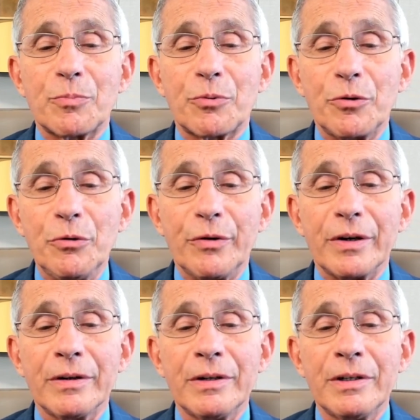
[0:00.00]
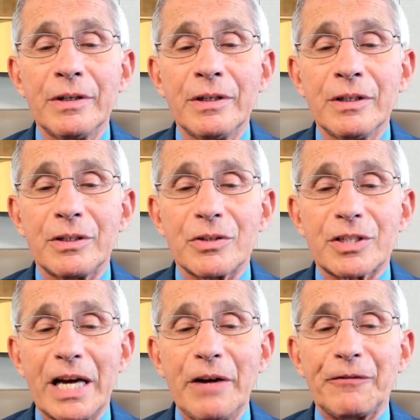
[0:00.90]
proven to
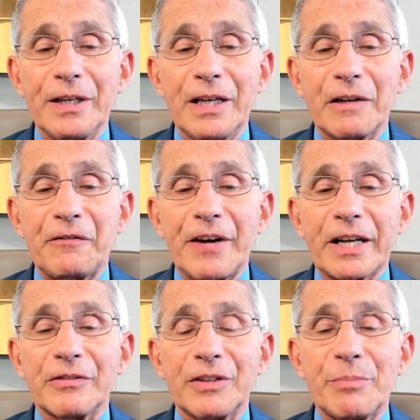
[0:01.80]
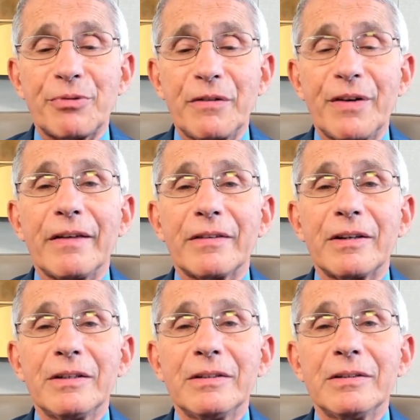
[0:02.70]
safely and effectively prevent
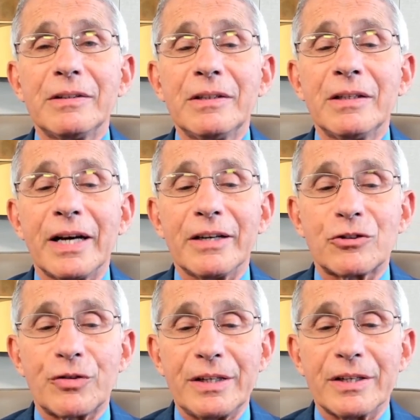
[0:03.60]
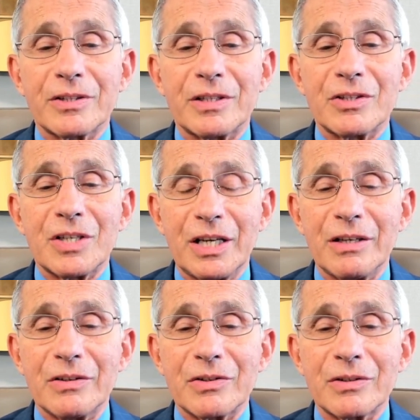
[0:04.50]
and treat this
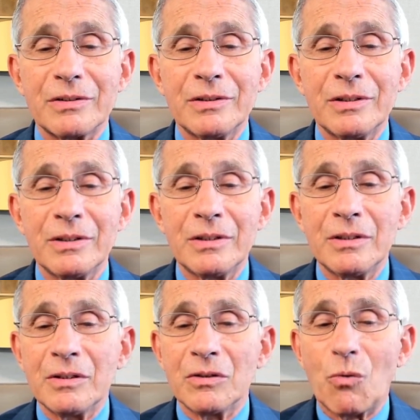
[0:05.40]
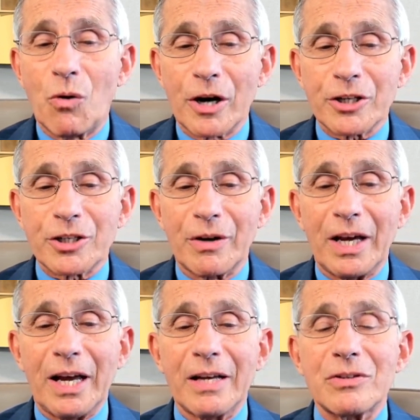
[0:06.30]
disease. Wash your
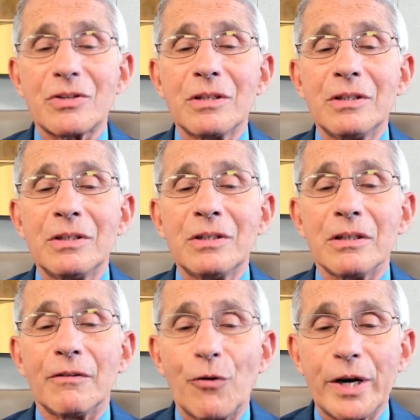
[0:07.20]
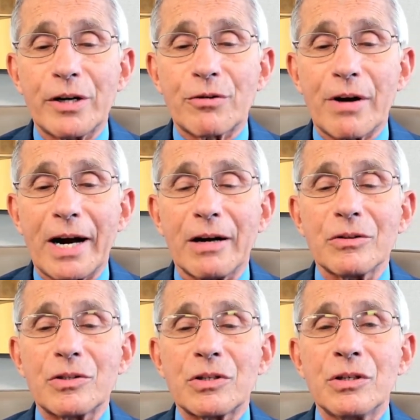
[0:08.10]
hands, avoid
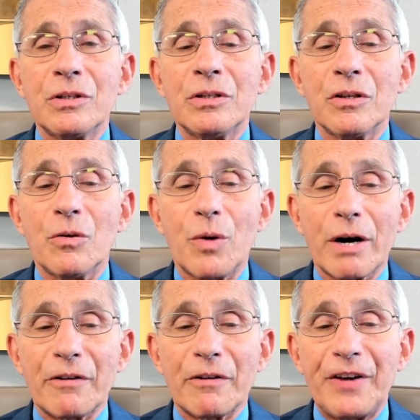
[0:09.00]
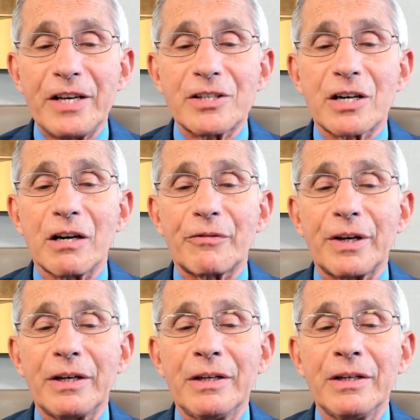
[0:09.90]
crowds, wear a face
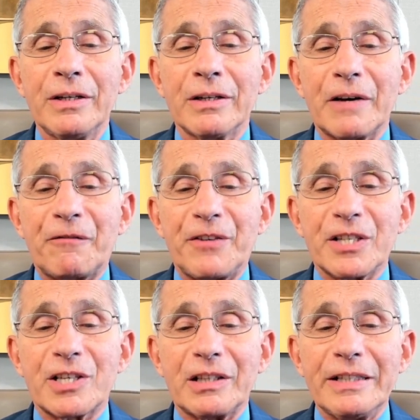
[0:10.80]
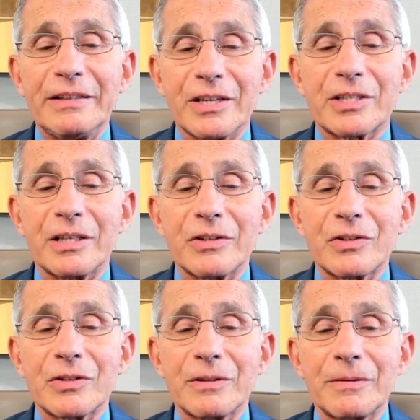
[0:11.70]
covering, and physically distance.